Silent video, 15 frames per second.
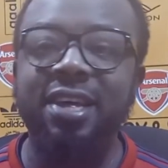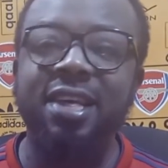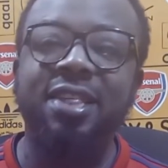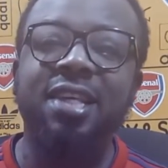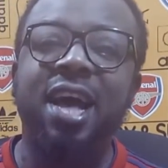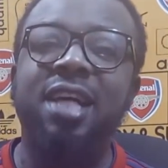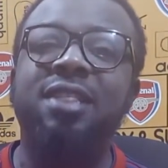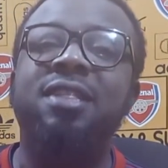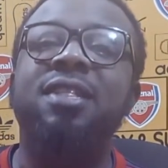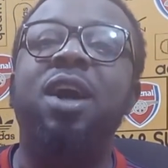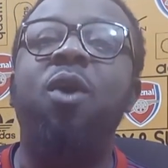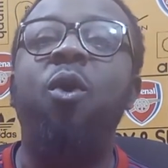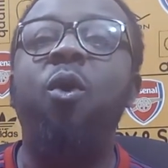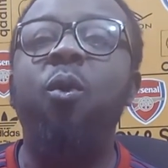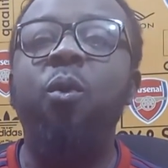against
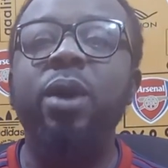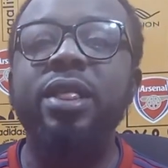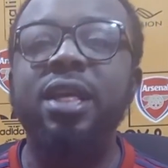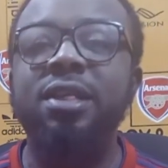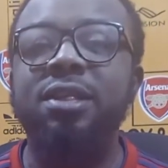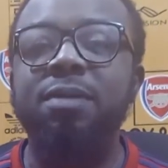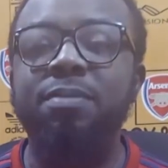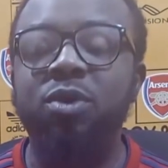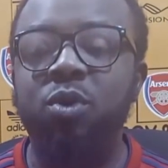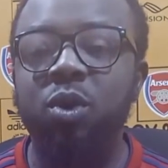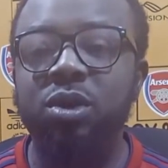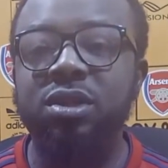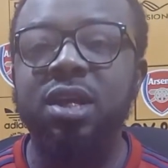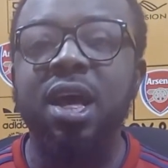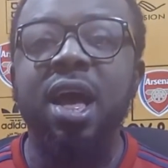Arsenal on Wednesday,
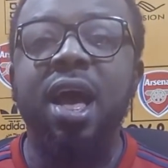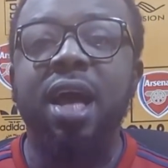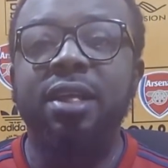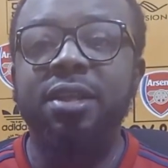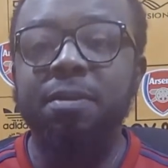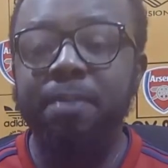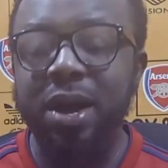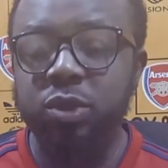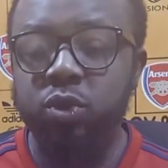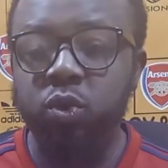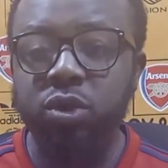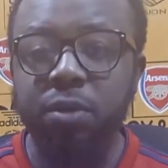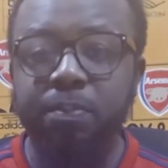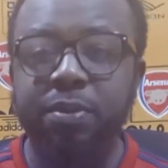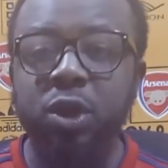because the match
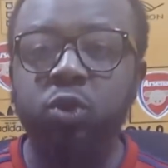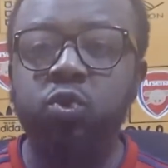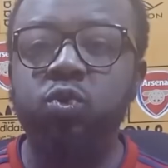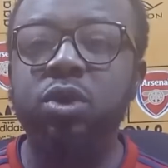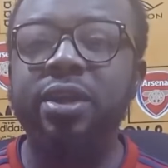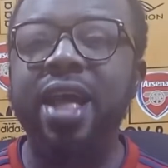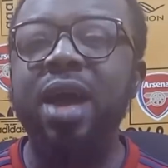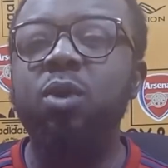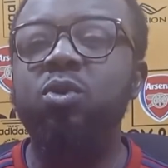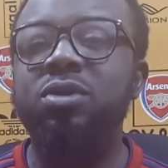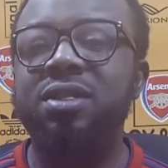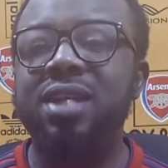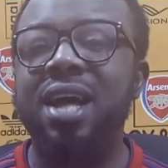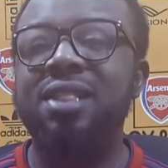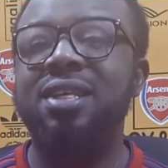will they play today and go
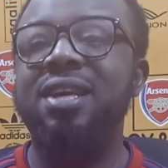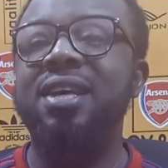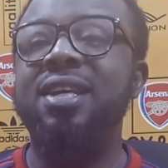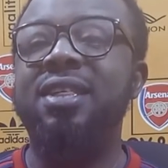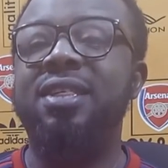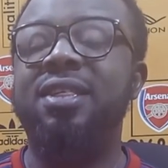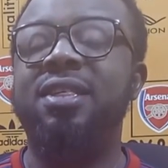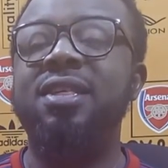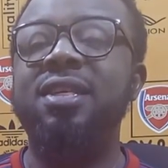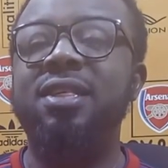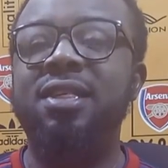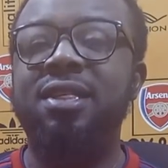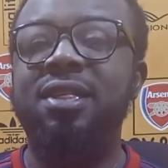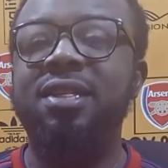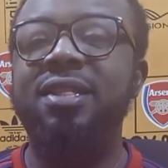start a
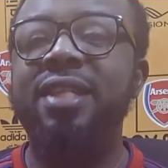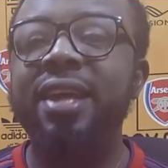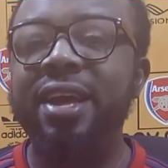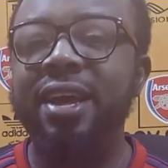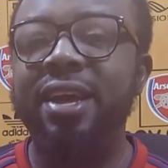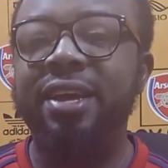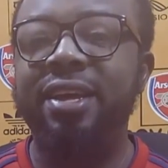6-day